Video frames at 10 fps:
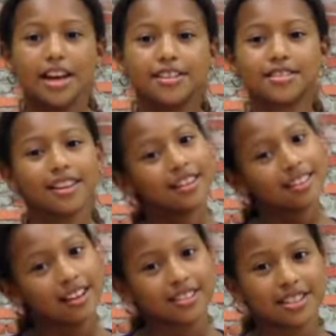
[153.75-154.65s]
Today's
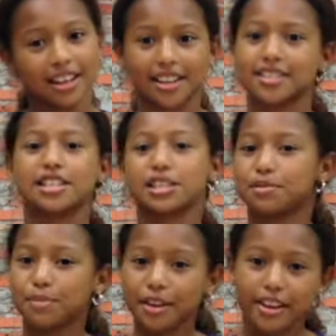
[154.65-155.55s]
lunch is
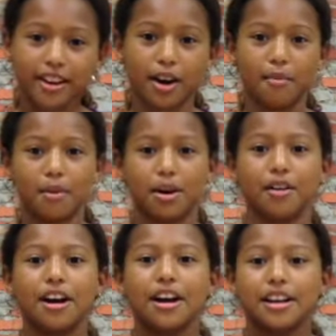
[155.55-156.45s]
smoothie combo,
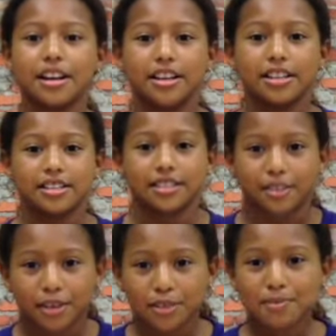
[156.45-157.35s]

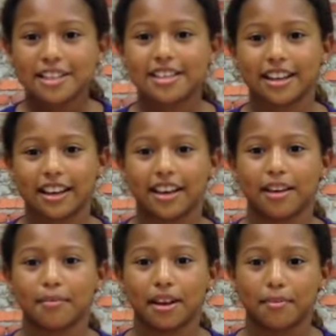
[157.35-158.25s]
crispy chicken
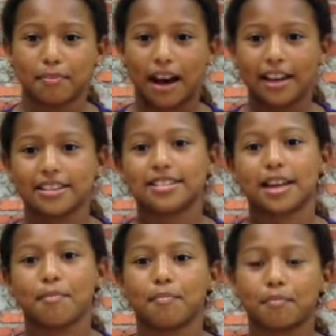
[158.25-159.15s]
bites,
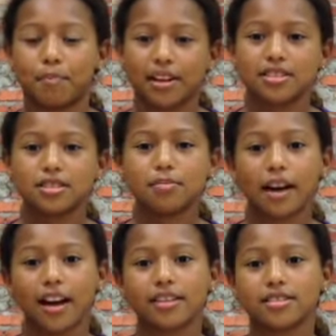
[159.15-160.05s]
and pretzel
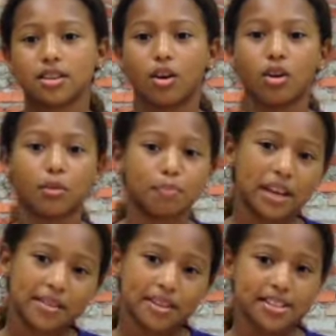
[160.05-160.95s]
bites or
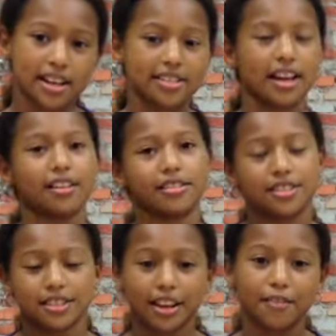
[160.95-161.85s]
PBJ
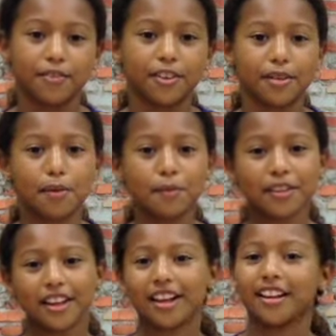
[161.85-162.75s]
sandwich. And for the people
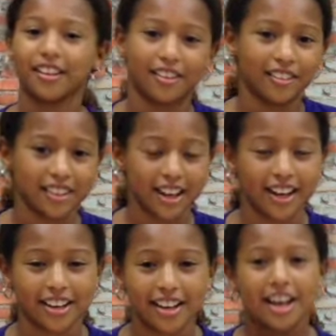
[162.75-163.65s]
that are
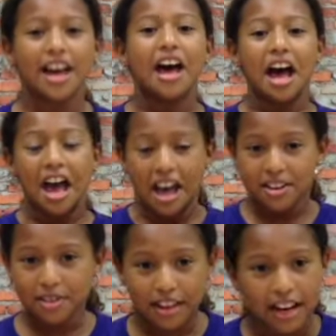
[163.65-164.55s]
online,
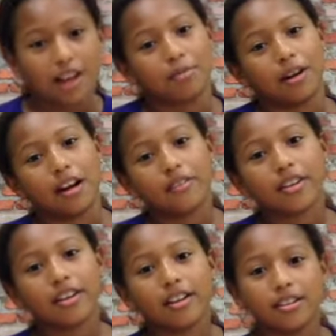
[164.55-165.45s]
you can have
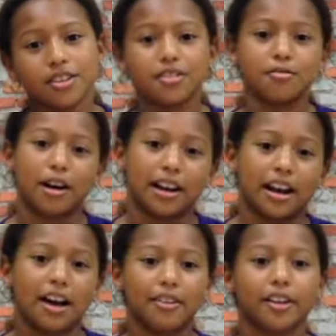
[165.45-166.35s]
whatever you want.
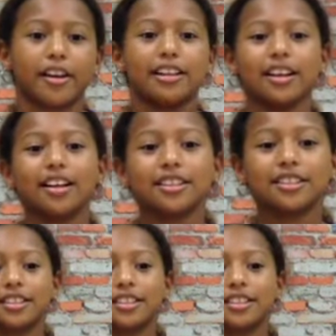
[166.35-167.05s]
Have a great lunch.